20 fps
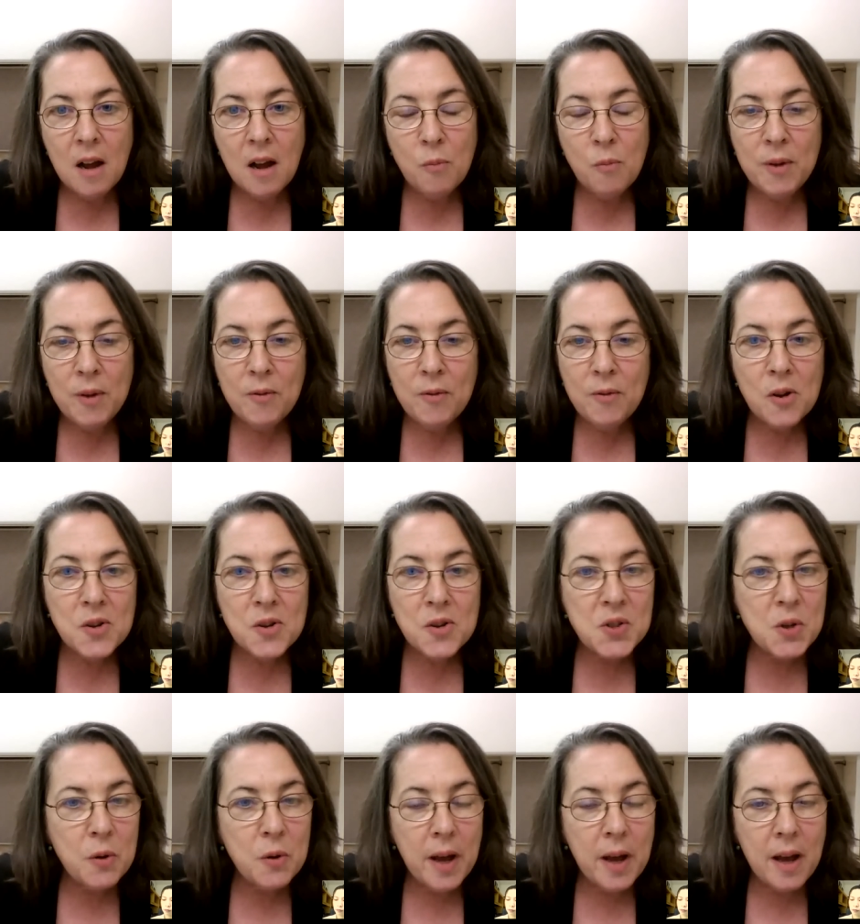we've
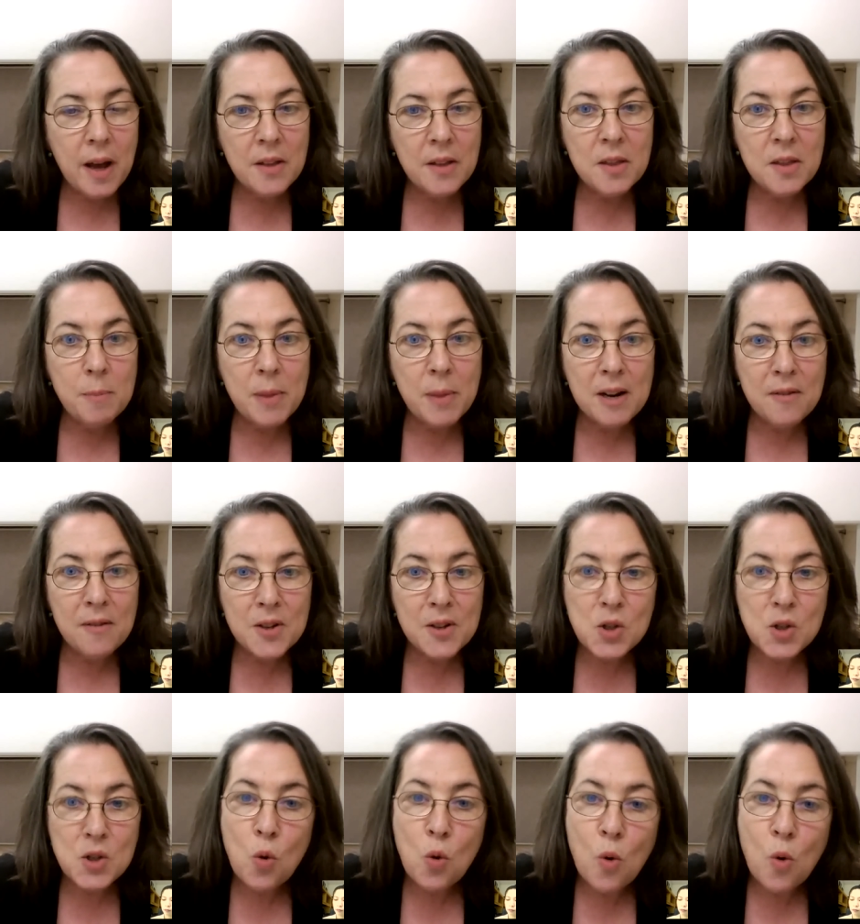also had the
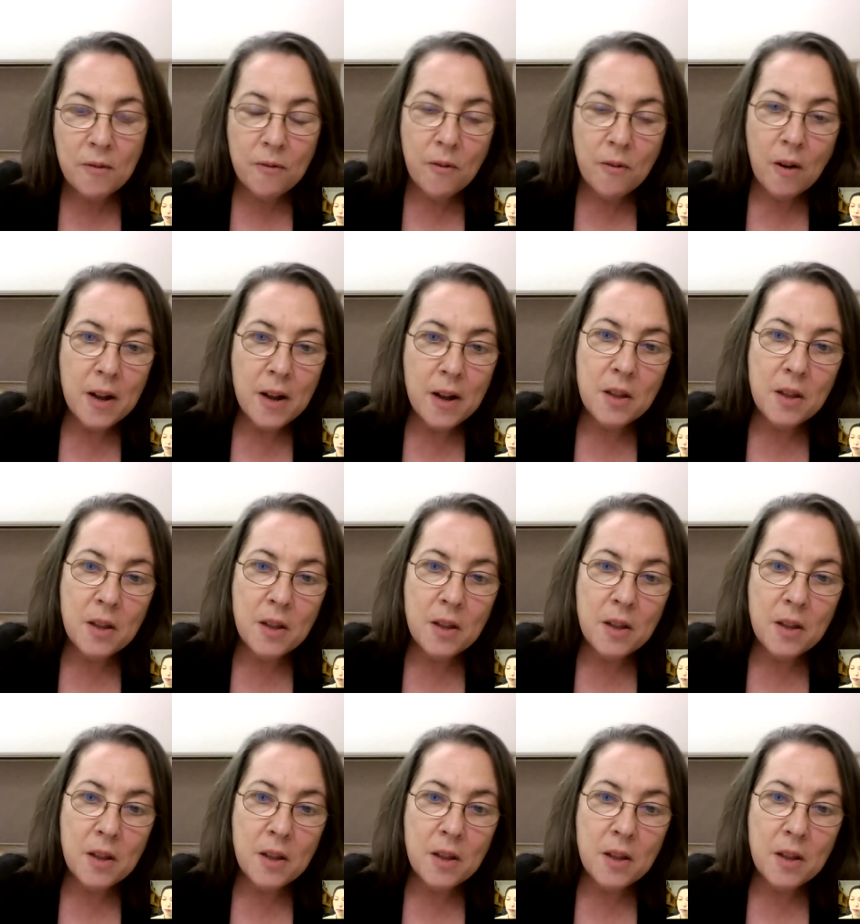benefits quantified.